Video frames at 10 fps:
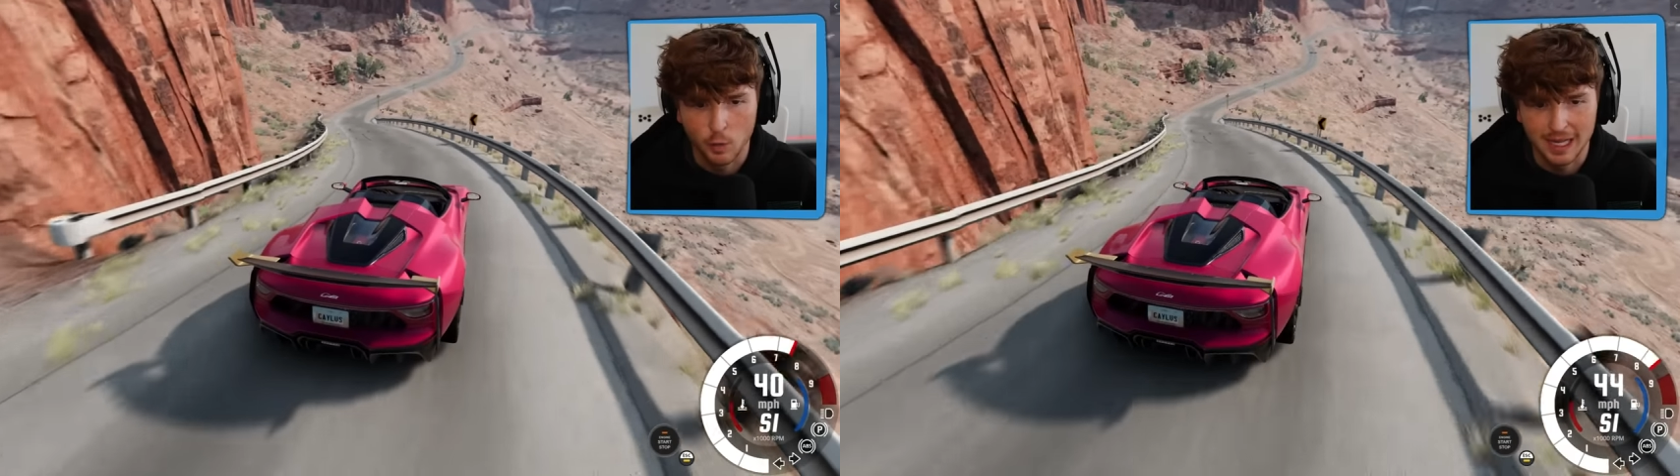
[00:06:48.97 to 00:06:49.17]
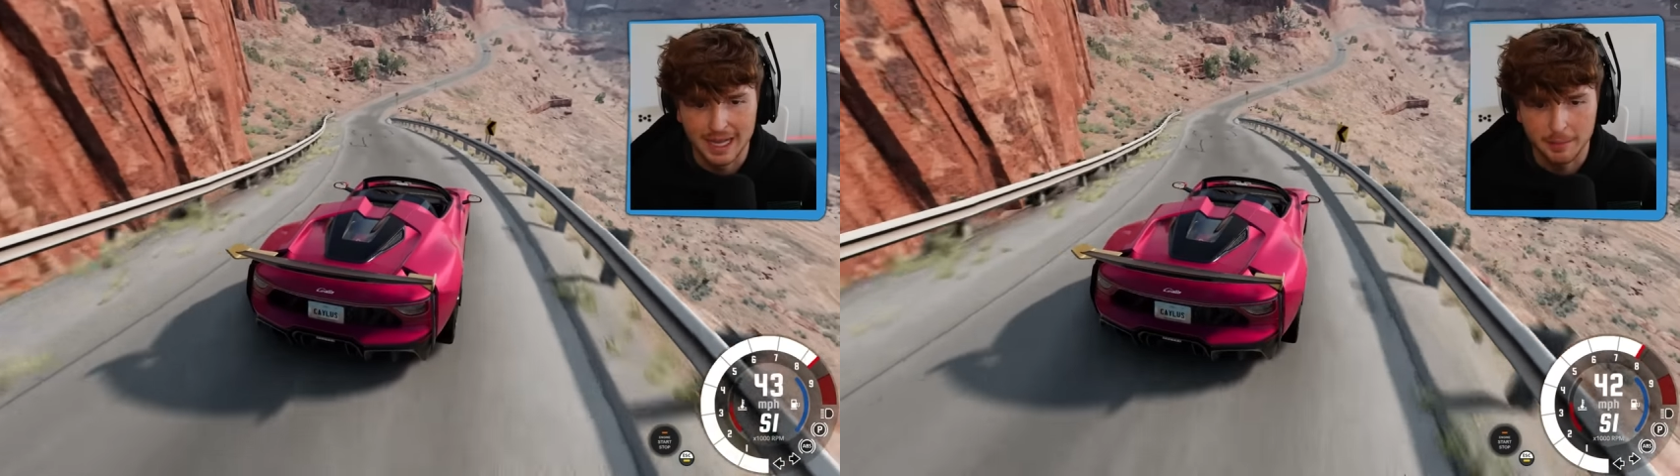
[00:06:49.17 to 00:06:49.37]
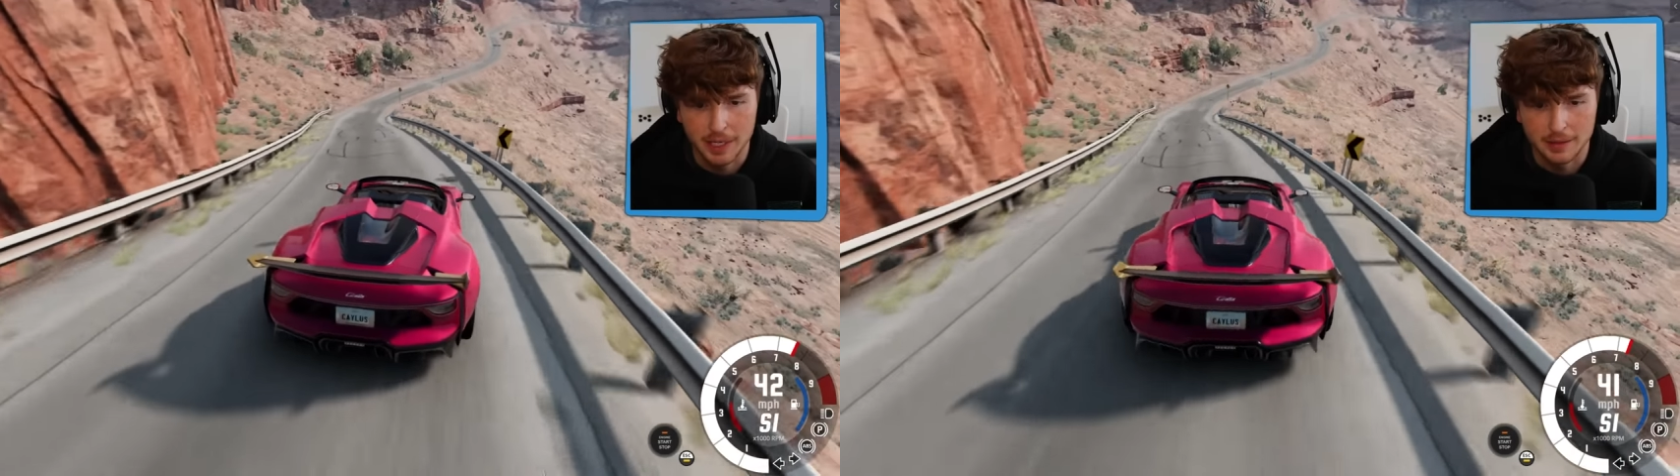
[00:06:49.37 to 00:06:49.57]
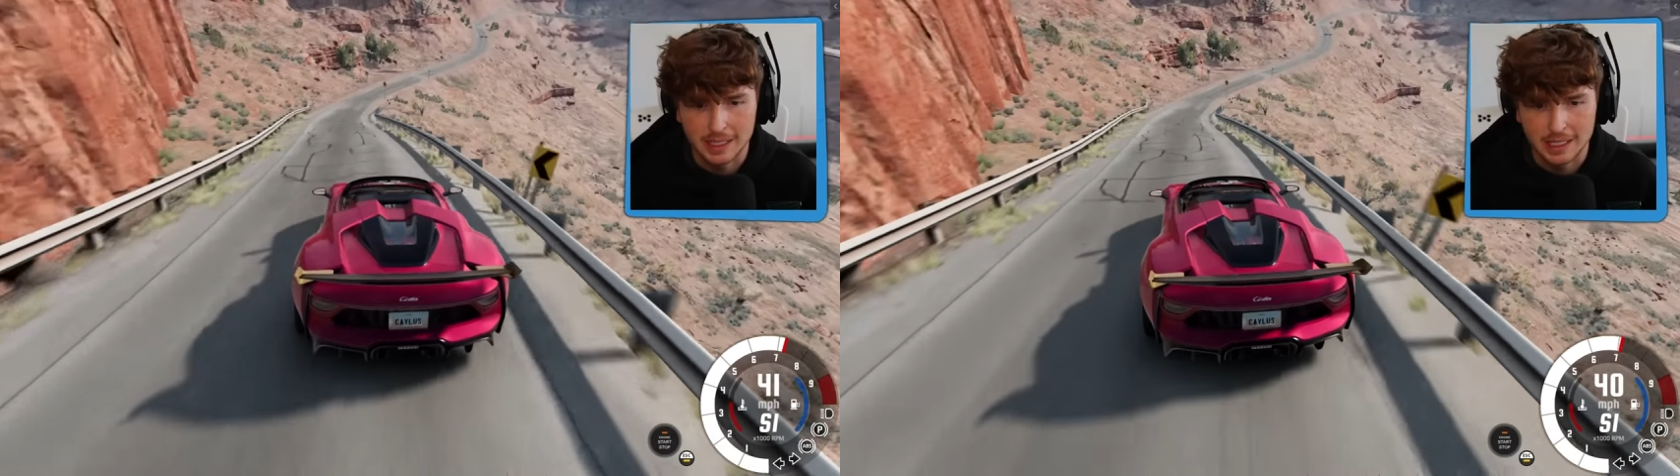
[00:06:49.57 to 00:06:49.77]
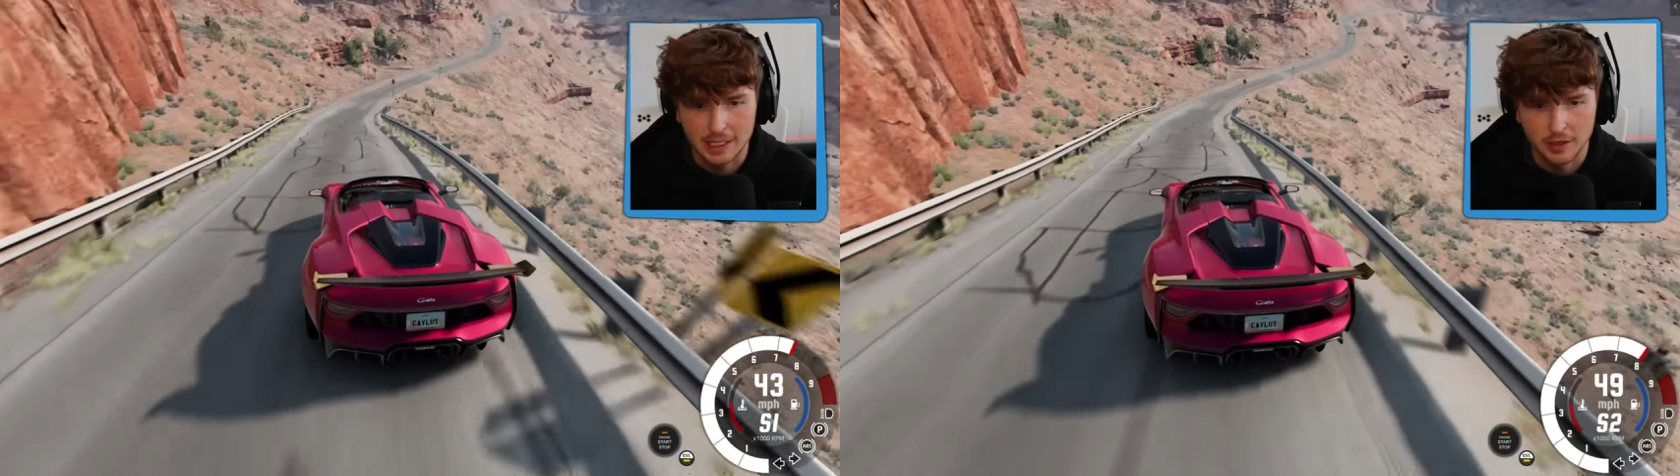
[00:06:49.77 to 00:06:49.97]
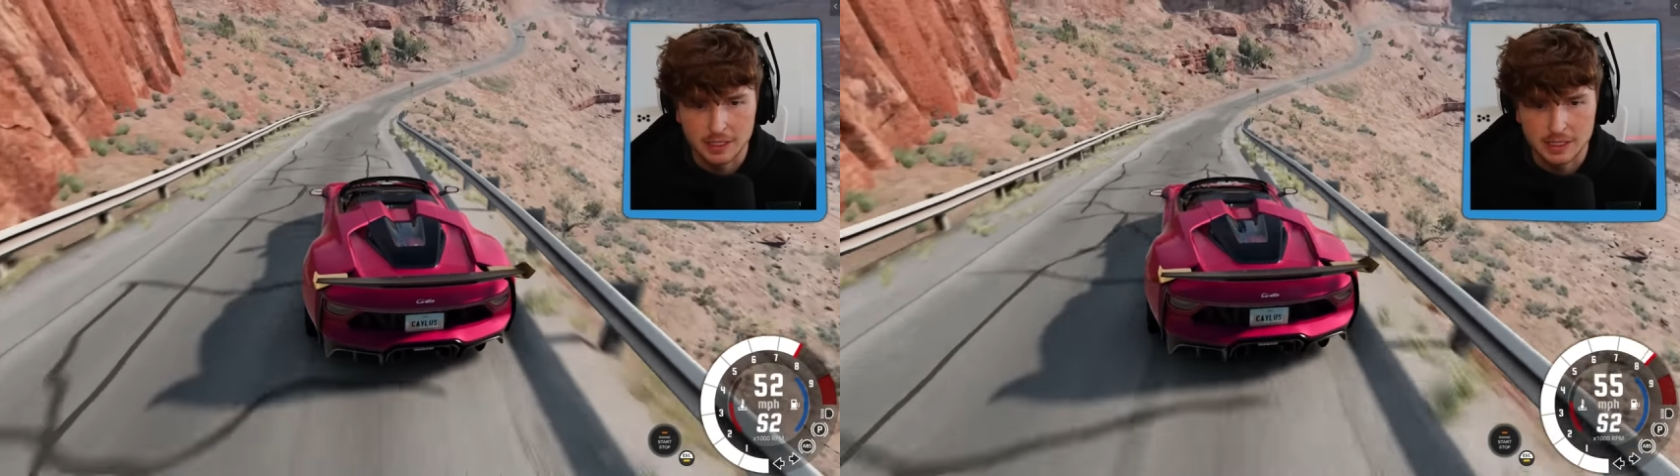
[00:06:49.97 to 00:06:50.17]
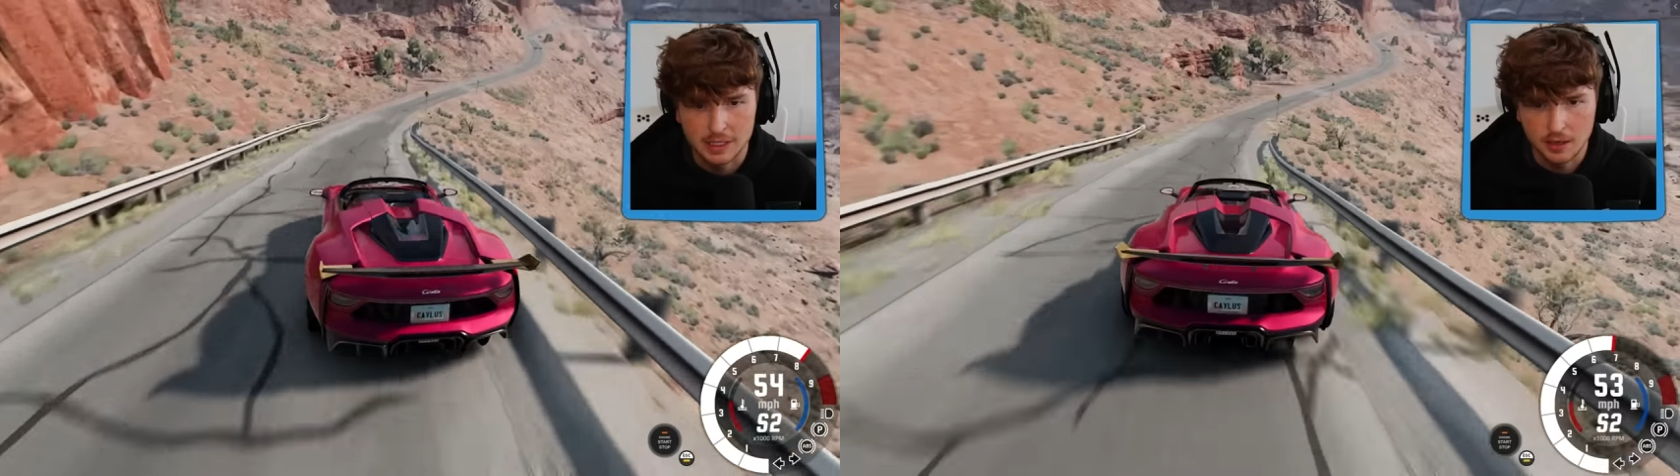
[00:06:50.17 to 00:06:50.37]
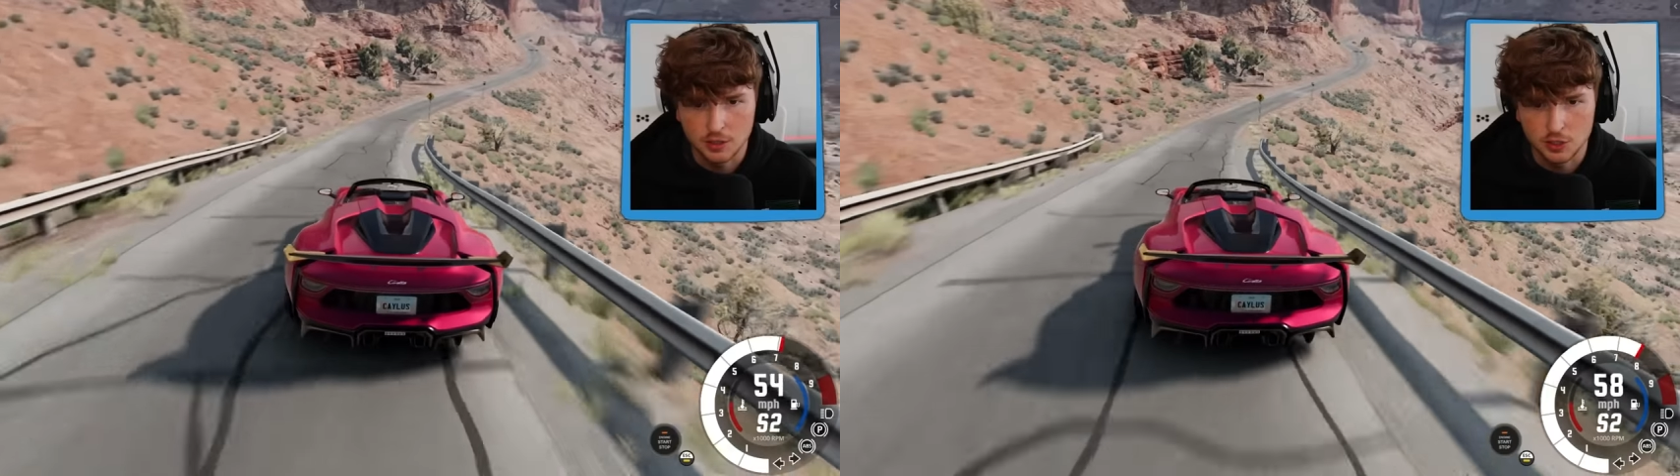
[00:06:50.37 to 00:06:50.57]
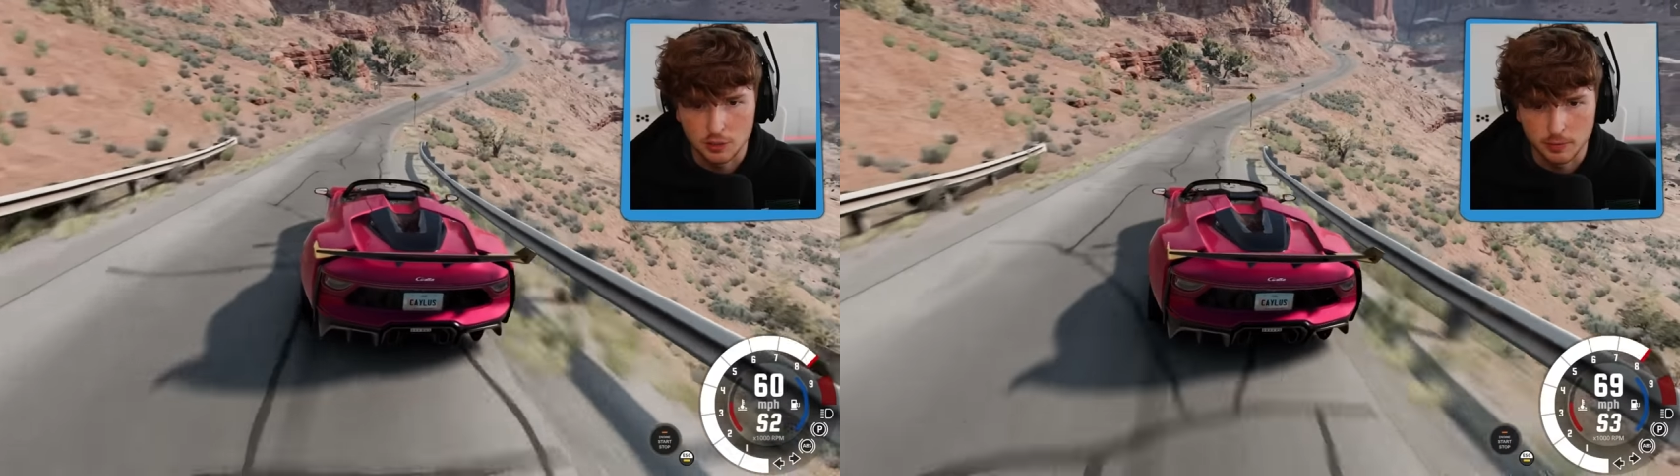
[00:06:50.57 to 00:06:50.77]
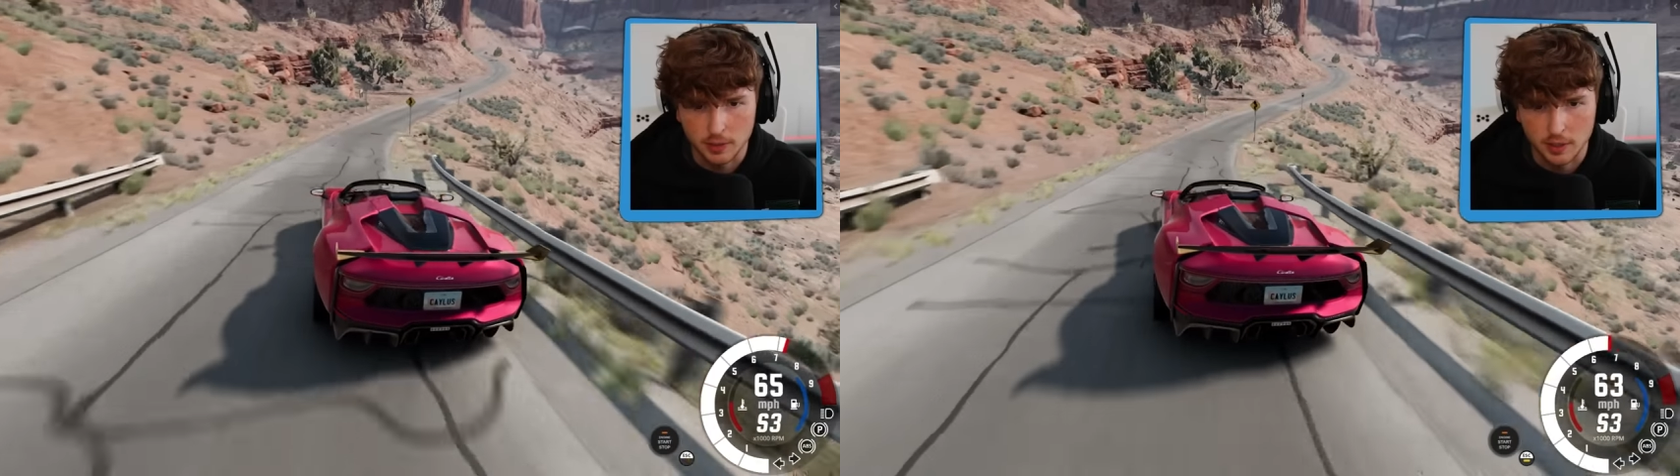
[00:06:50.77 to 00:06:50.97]
Will I be able to clear it in the
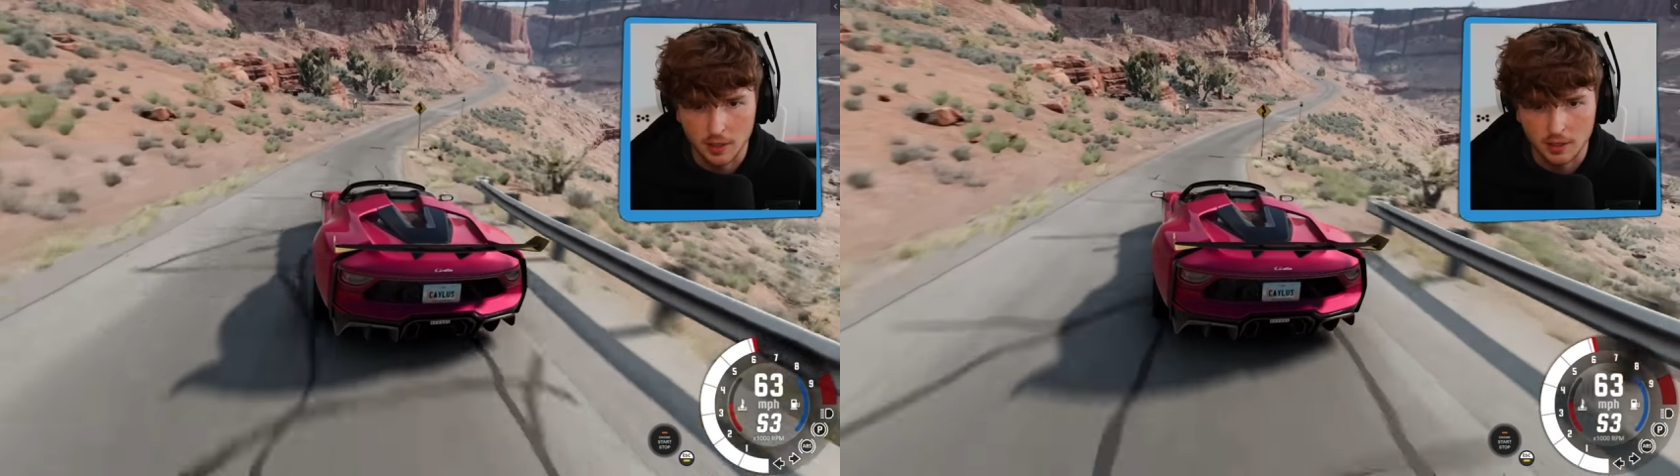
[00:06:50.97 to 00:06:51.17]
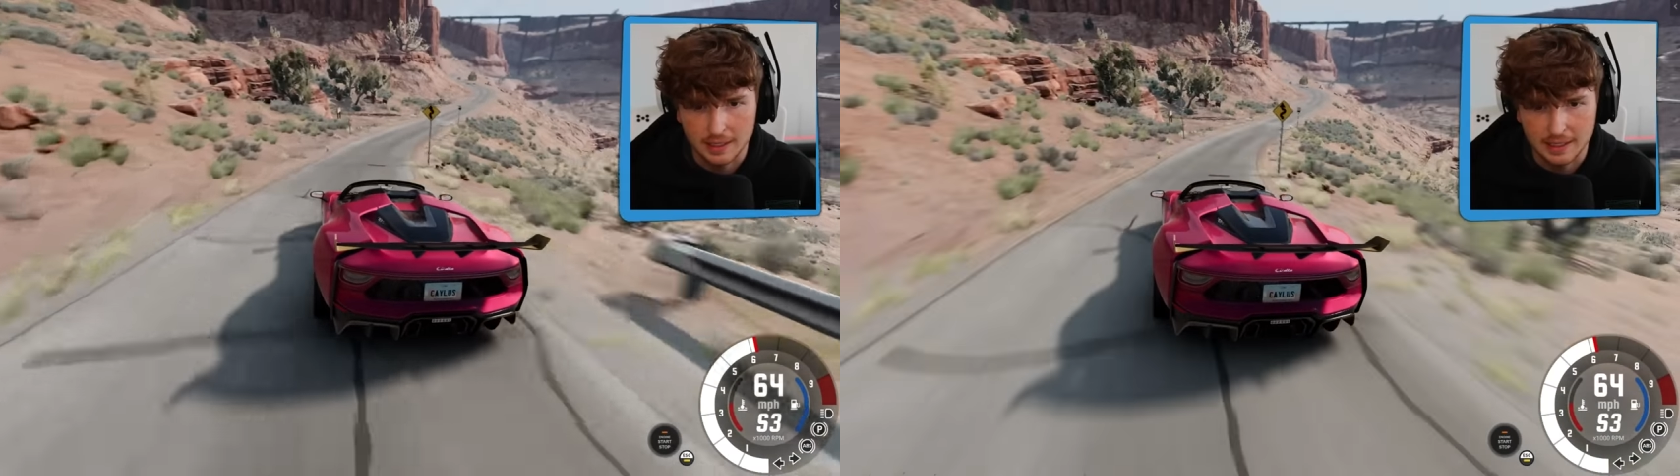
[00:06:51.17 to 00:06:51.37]
supercar?